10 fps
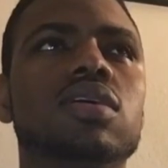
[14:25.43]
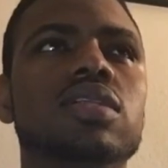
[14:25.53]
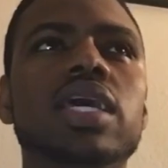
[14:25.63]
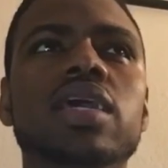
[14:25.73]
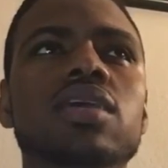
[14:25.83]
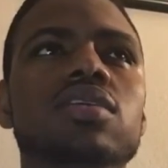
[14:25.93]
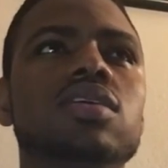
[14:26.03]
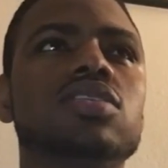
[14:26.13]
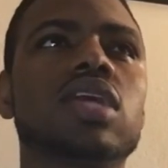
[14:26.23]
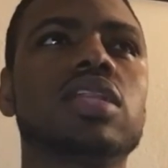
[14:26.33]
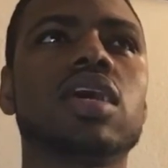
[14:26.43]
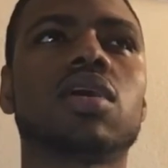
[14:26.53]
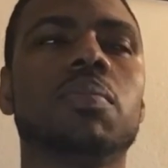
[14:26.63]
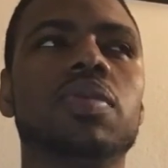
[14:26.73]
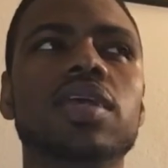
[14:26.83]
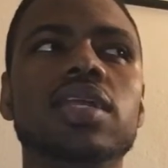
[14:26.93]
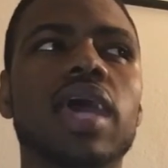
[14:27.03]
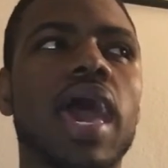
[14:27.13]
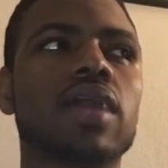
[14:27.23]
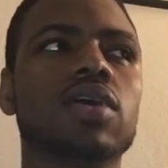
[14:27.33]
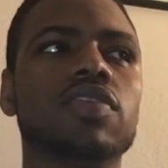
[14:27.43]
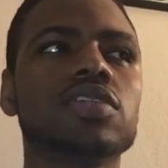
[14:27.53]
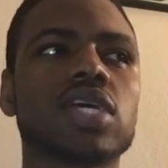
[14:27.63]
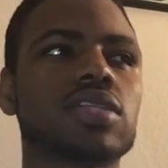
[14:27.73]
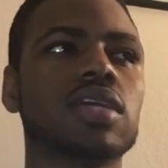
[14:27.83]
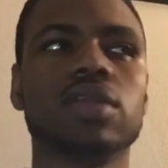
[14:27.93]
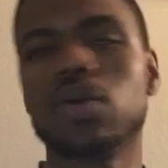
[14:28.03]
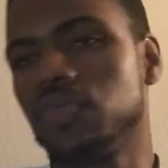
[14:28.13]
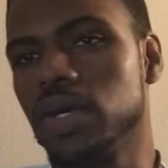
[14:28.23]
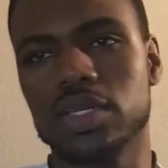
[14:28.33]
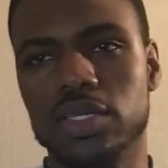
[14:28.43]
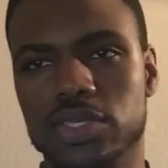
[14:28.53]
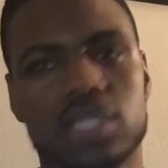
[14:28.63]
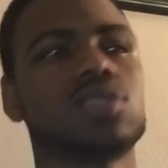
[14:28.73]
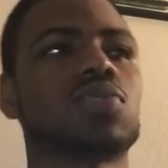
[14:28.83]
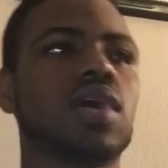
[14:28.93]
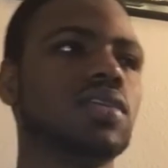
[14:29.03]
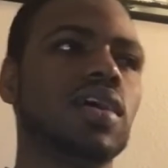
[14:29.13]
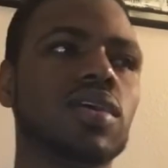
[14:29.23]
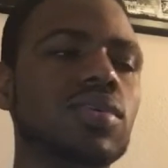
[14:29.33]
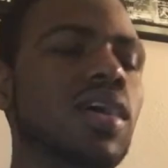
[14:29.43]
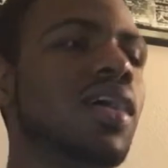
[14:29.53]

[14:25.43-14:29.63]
It's like they're completely out of it. It's like they don't fucking exist right now.